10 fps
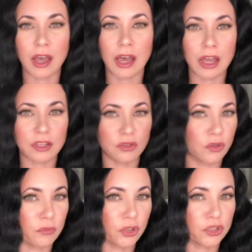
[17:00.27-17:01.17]
I don't
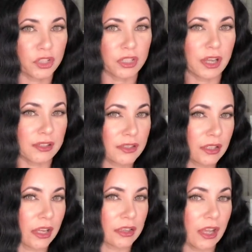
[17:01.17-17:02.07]
brush it.
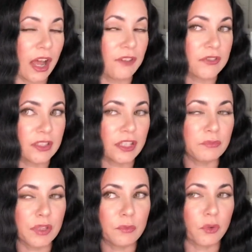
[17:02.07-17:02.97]
I have seen
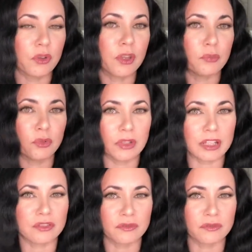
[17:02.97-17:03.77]
people they put like some